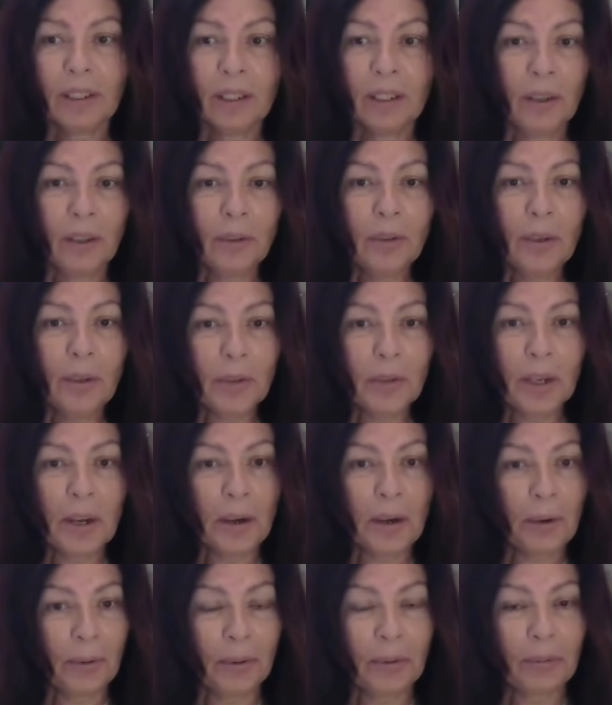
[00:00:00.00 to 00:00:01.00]
Oh, no,
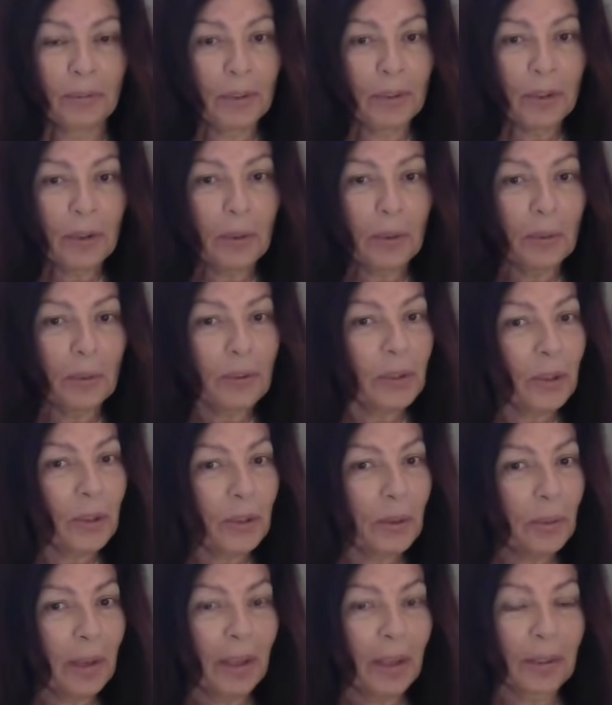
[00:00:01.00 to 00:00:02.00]
no. And Virgo will
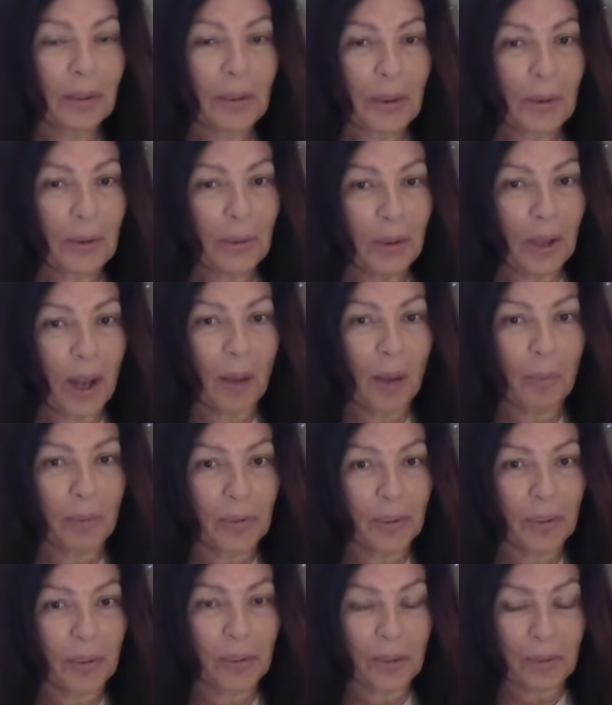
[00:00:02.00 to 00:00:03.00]
turn around and go the
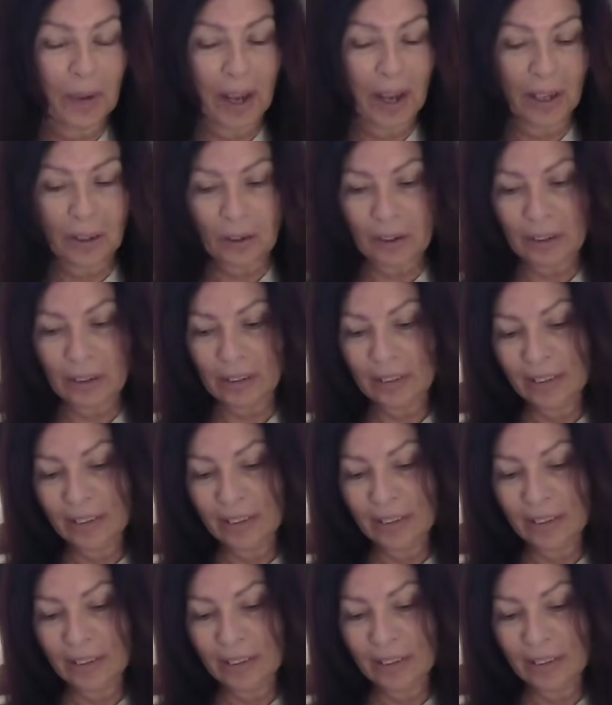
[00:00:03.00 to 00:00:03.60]
opposite direction.